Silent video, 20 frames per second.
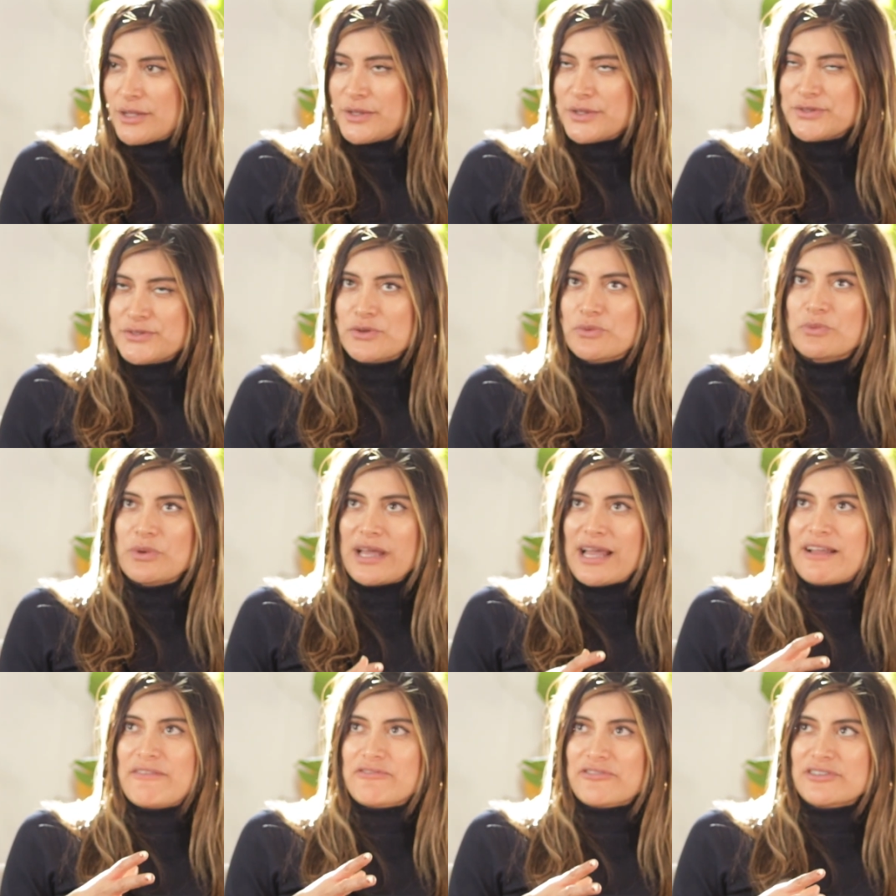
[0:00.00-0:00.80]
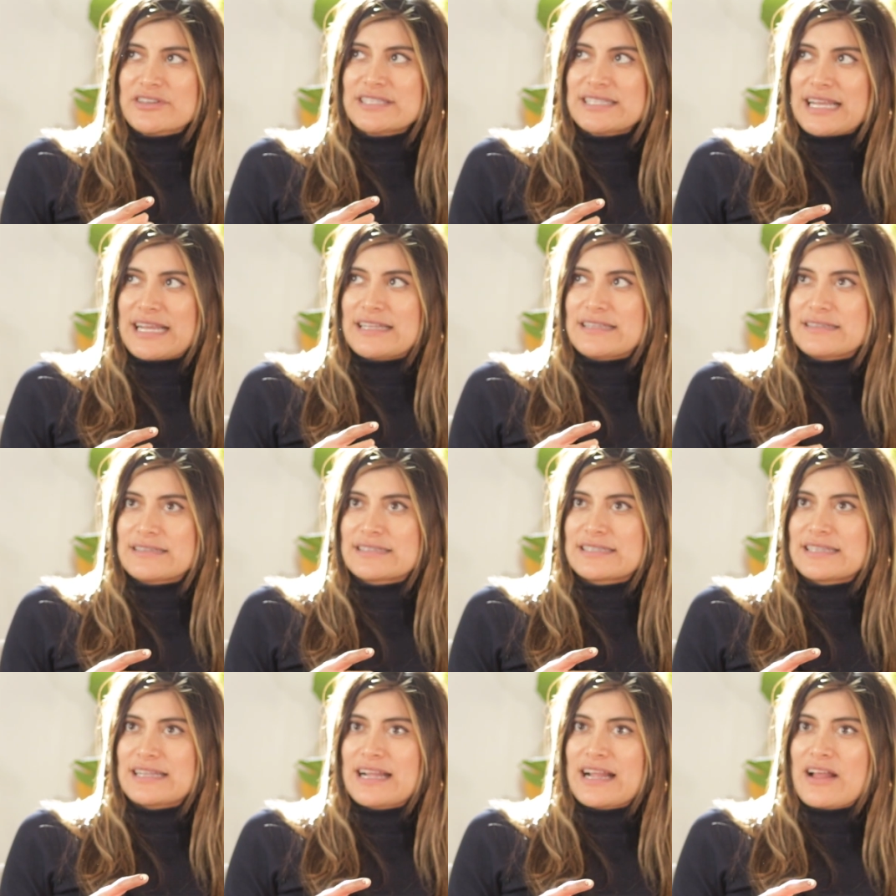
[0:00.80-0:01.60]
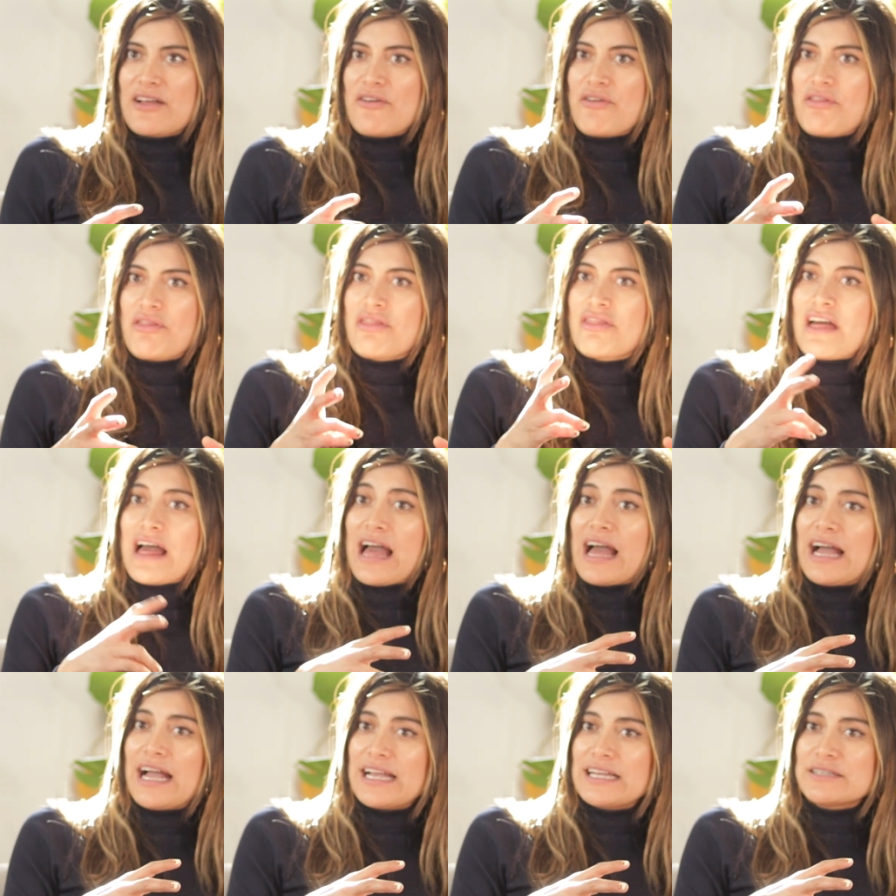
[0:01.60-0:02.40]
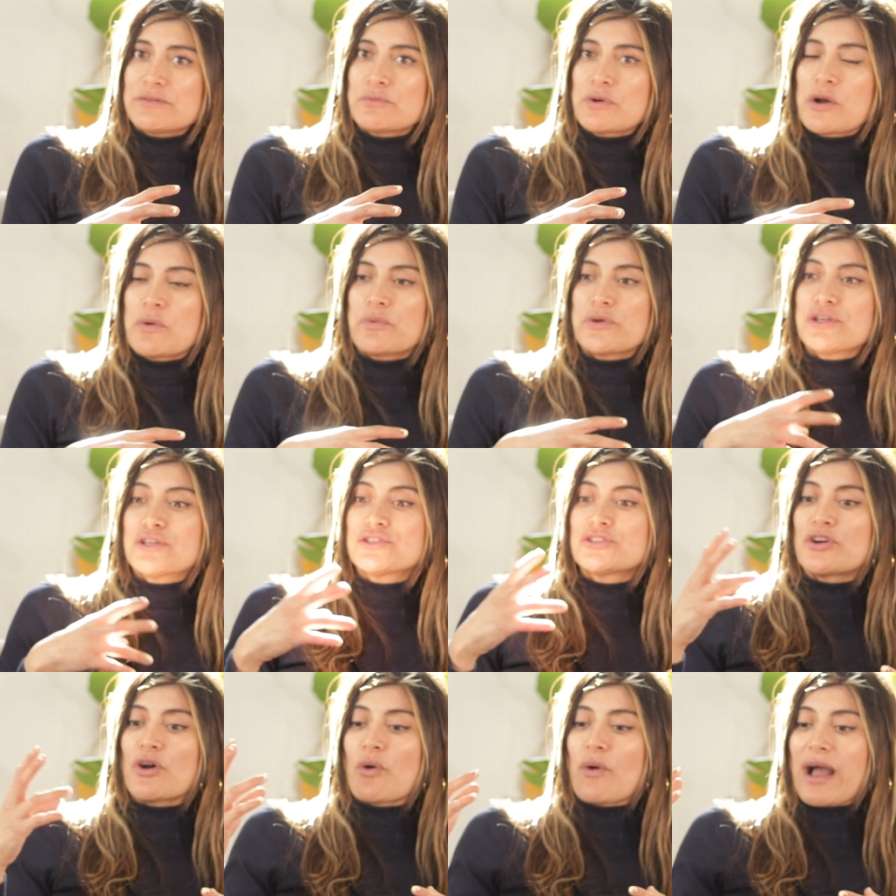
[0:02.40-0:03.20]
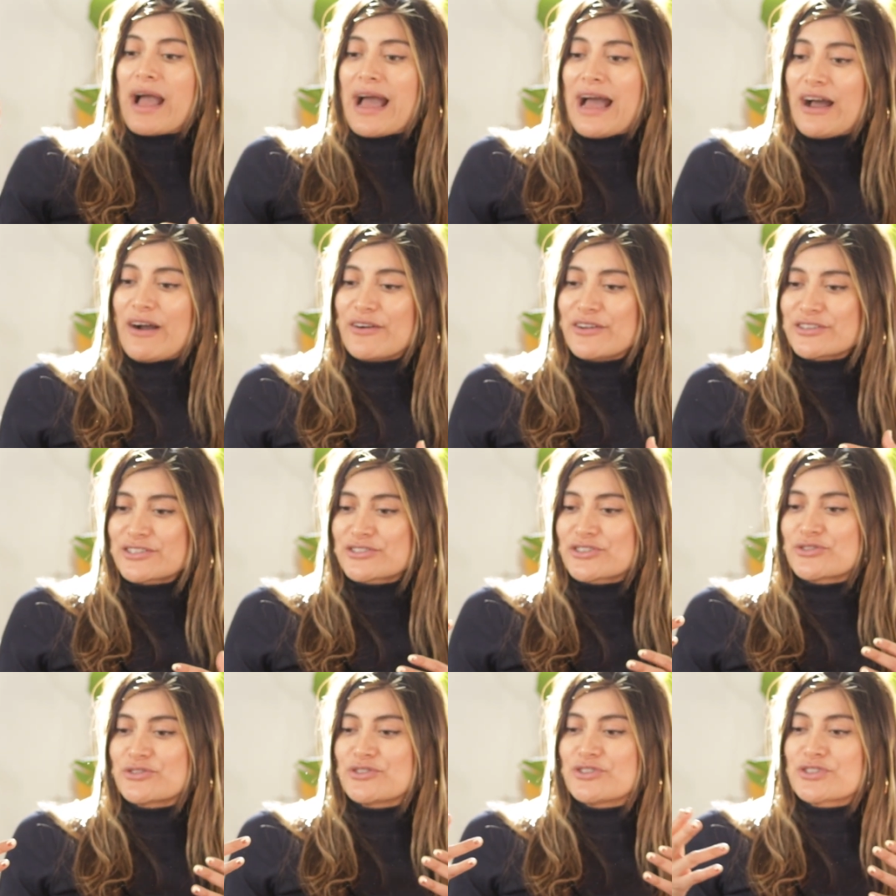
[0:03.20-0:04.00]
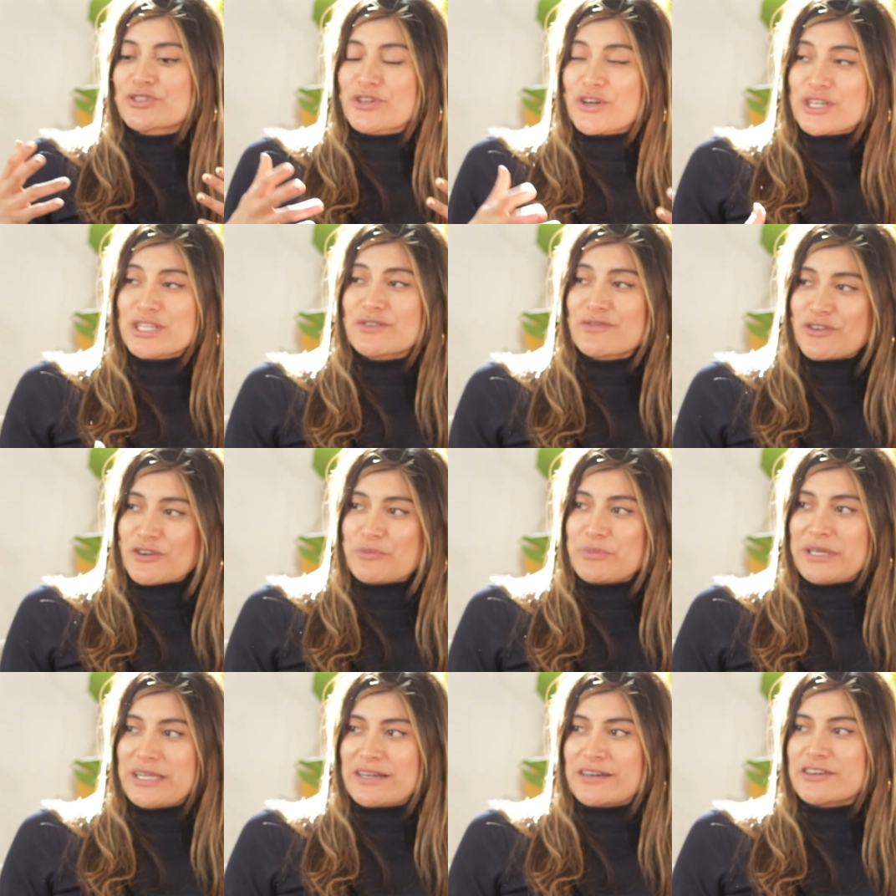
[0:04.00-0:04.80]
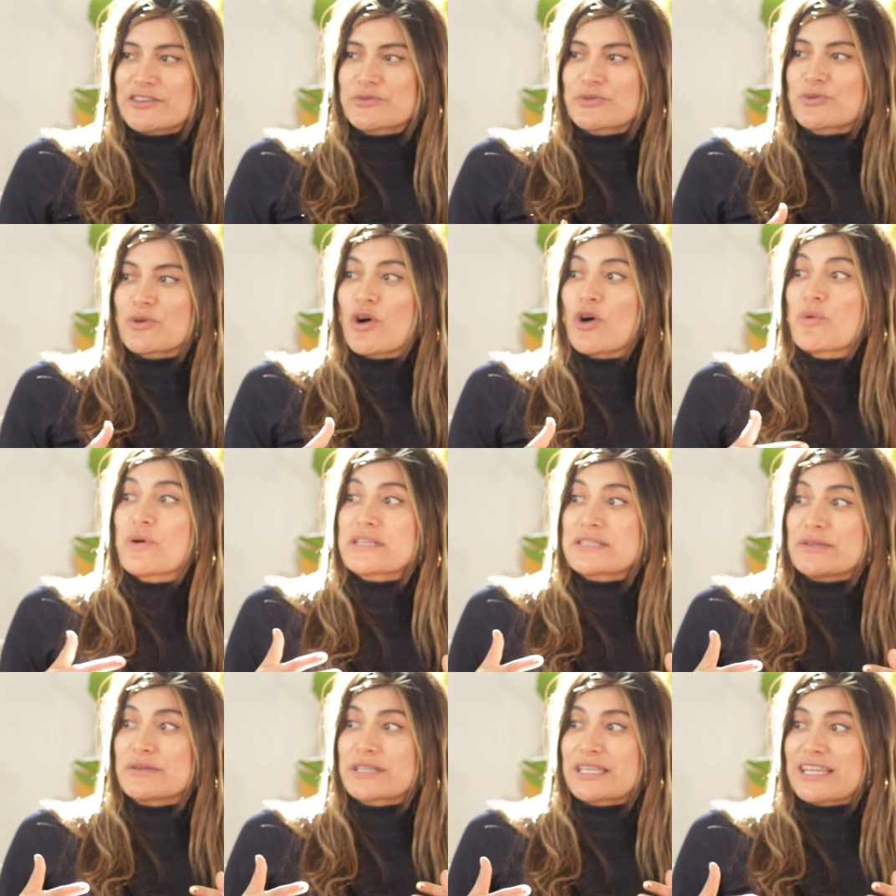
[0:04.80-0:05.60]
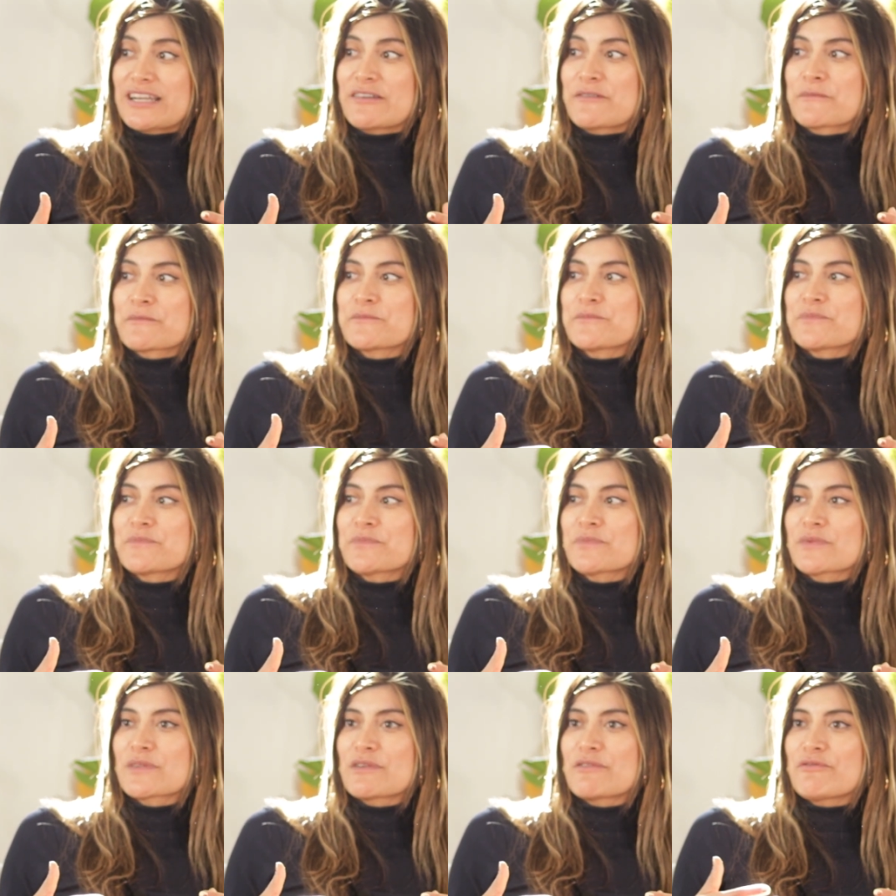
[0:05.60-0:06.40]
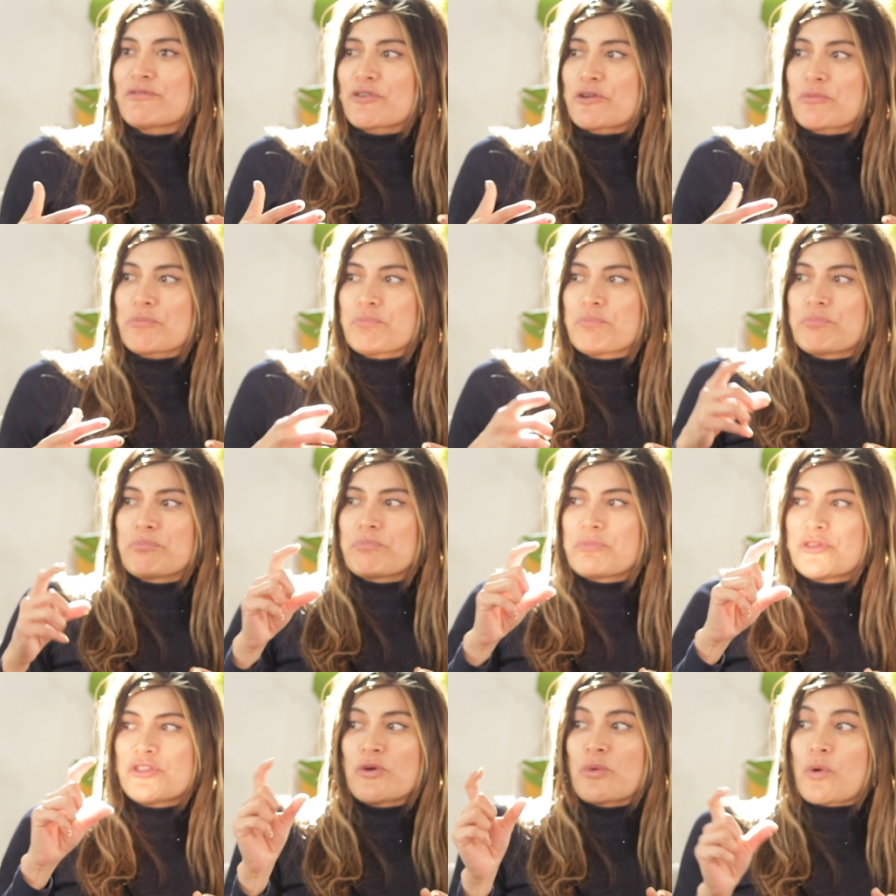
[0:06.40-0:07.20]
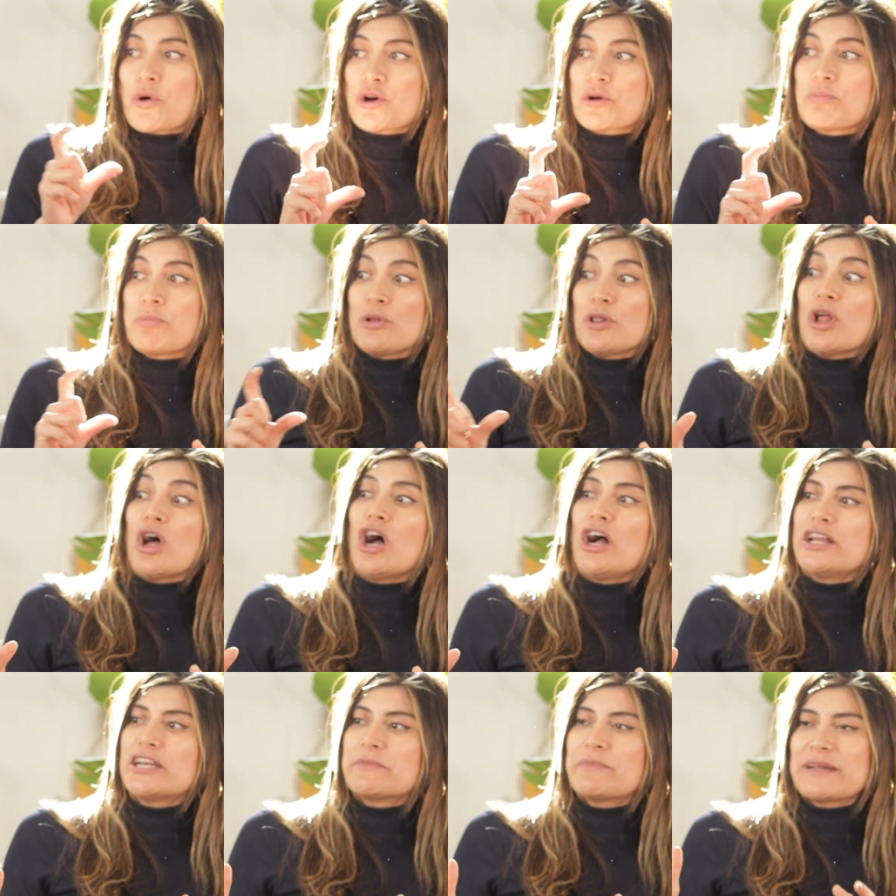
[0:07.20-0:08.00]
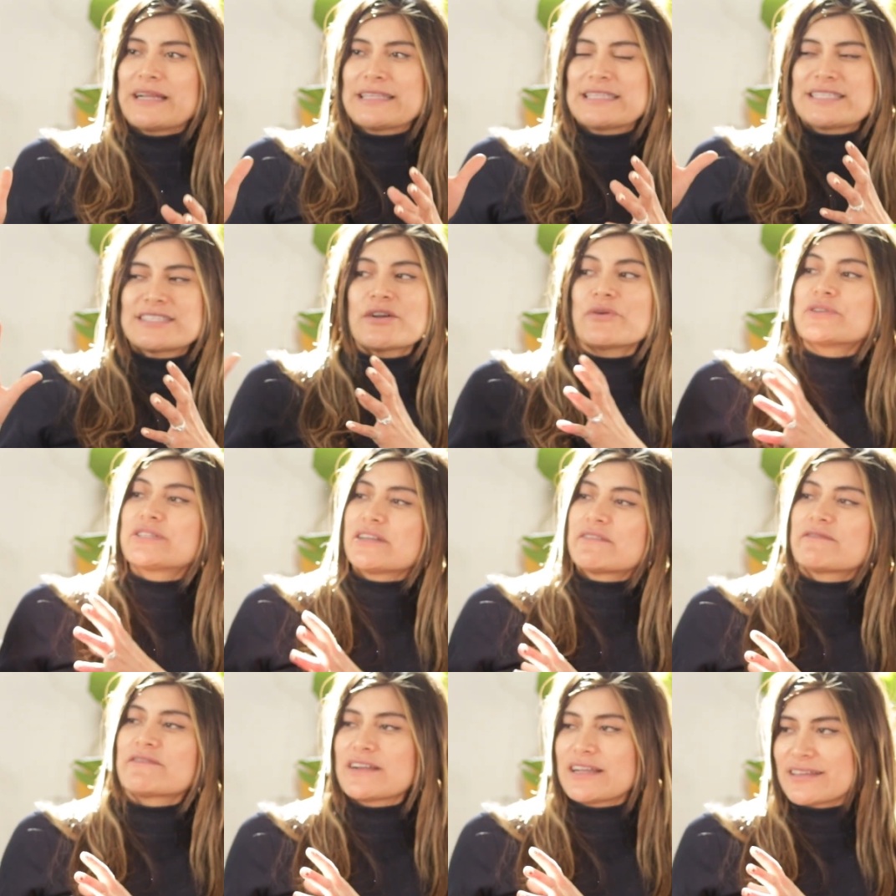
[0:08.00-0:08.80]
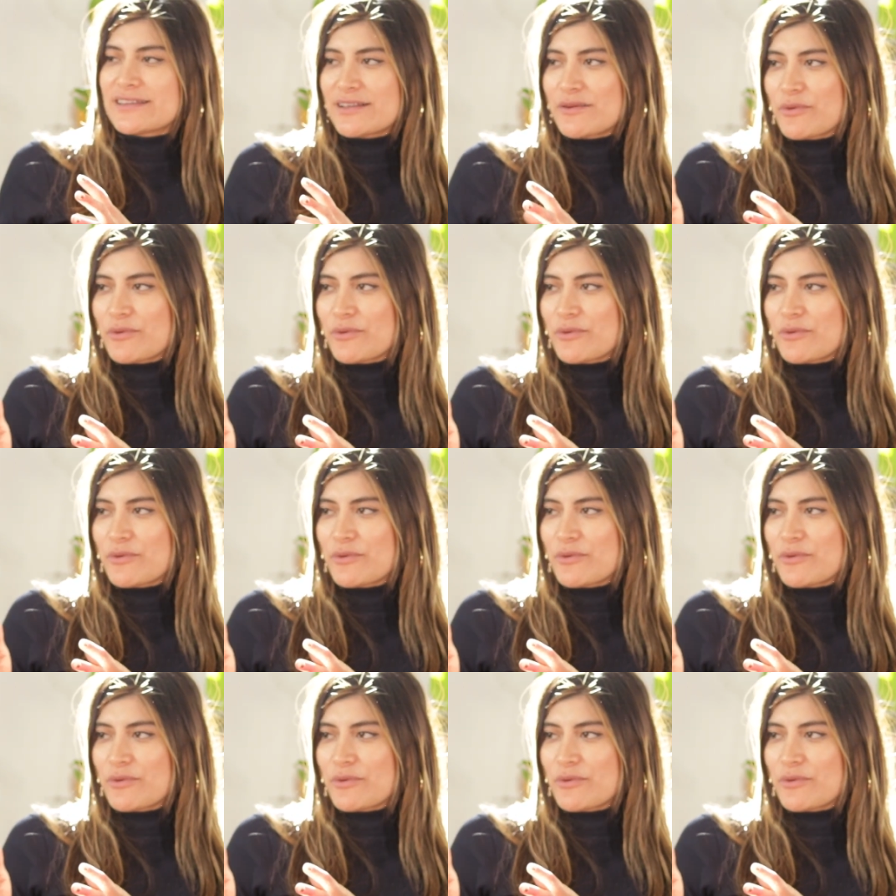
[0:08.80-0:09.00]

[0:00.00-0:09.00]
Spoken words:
So ever since that, when we go out to search for beers, we're always looking for the word blonde, but it's so different.